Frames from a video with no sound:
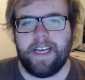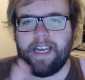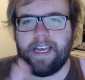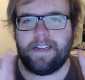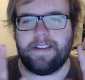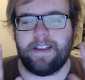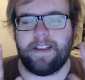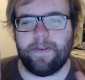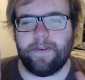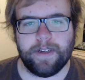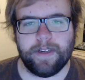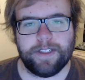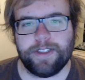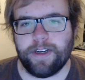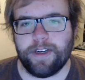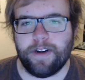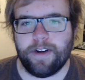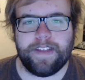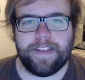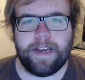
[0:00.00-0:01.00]
and they weren't
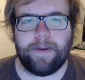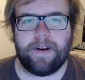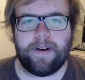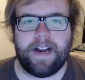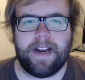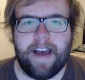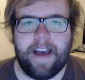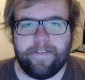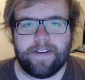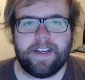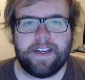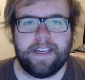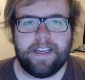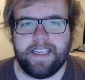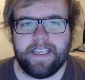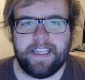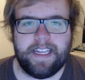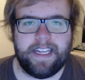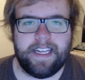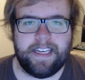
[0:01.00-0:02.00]
sure if they were ever going
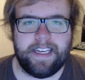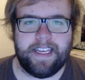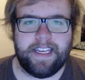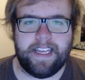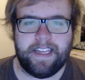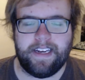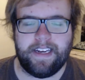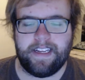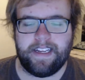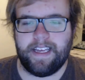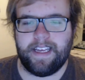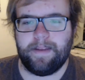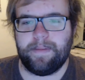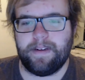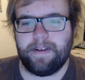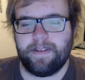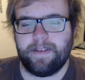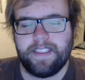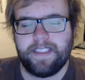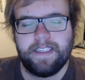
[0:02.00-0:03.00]
to get any in again,
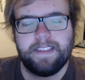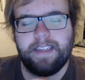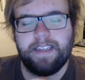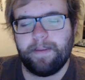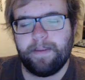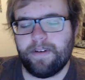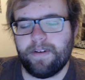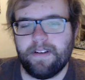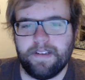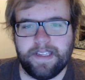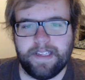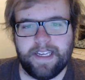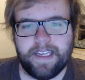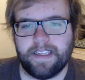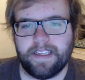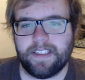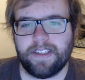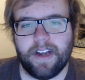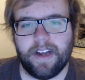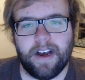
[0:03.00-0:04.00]
but it said temporarily
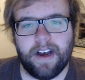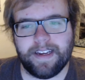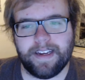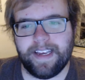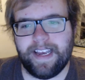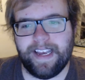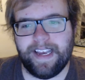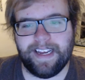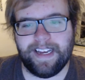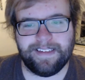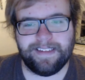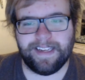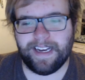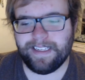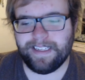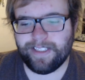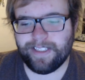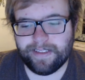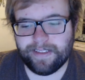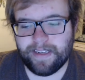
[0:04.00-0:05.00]
out of stock, and
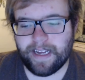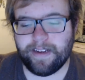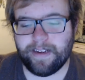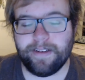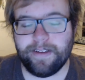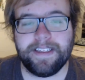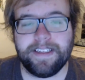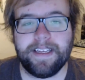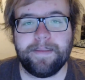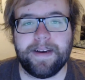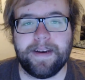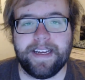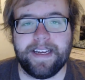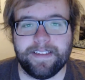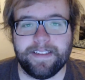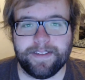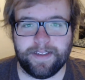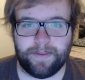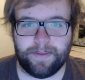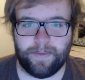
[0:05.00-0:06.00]
I couldn't get my
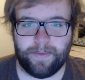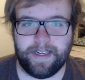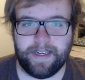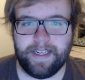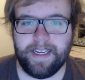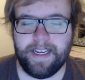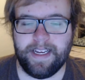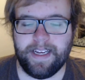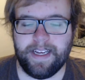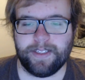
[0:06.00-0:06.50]
hands on one.